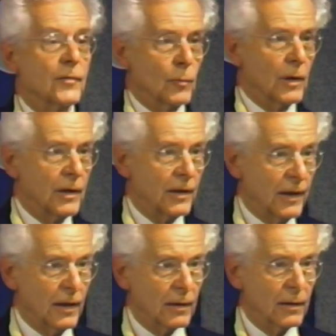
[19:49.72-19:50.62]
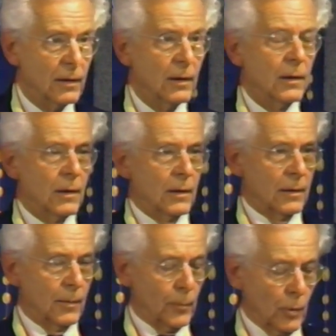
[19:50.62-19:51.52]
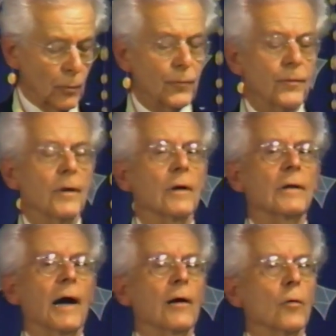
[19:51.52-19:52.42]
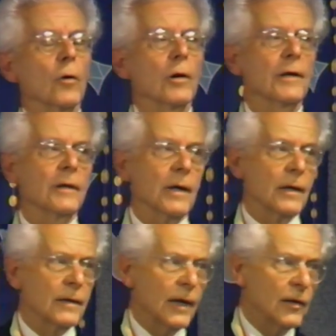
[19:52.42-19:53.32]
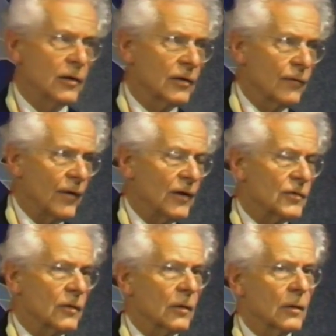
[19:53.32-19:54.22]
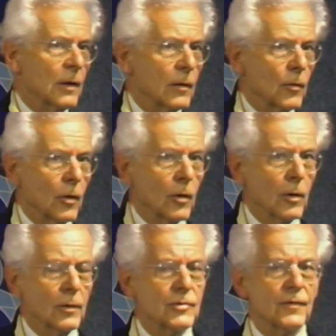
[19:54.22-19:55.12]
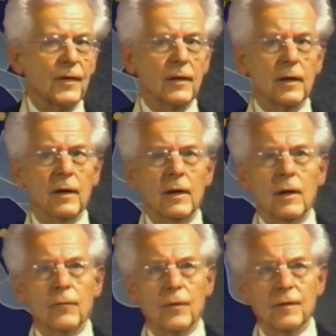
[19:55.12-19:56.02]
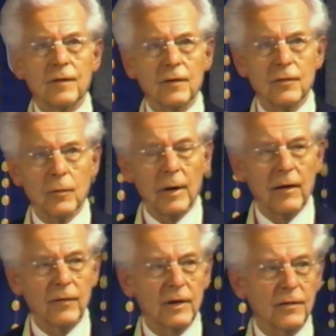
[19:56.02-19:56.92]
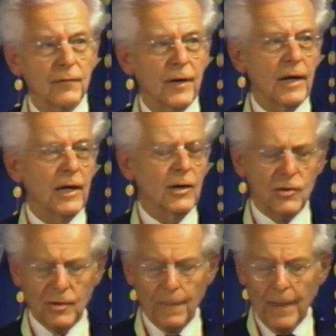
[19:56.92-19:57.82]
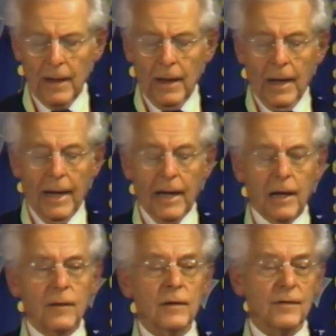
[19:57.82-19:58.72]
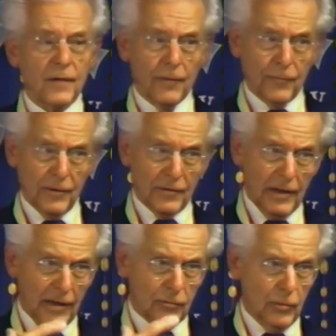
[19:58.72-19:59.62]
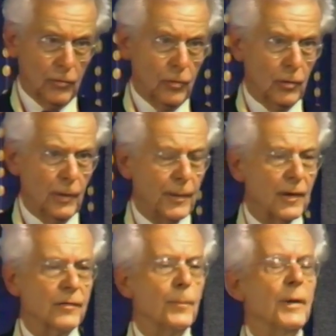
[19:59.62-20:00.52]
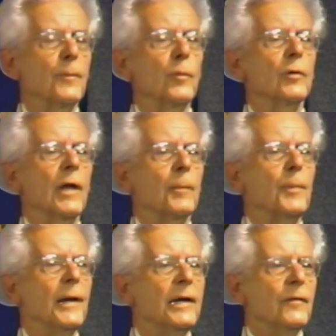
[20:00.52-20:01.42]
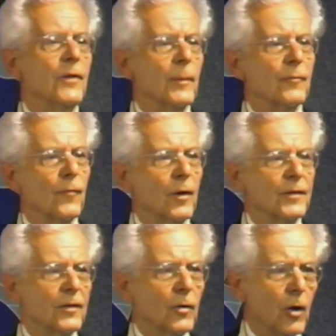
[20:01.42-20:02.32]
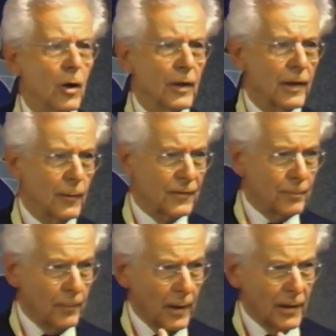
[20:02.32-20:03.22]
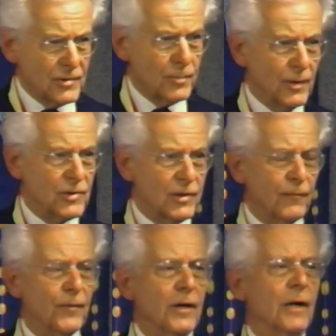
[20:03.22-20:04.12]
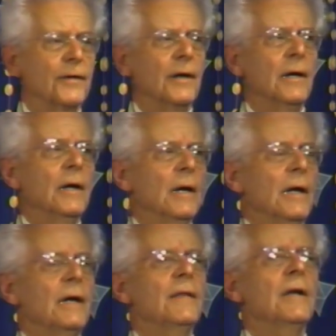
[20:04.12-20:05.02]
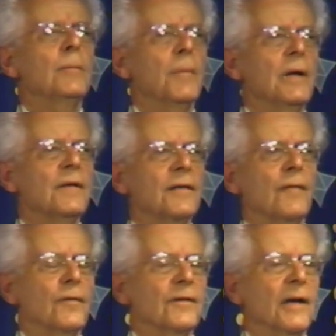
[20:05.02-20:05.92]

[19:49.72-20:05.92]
soon, and they did. They both died early, 10 years of age, the little girl, Jacinta, Francisco, 11 years of age. And the sufferings they had to endure because the people would not believe them at first and all, and there was much difficulty, indeed many sufferings they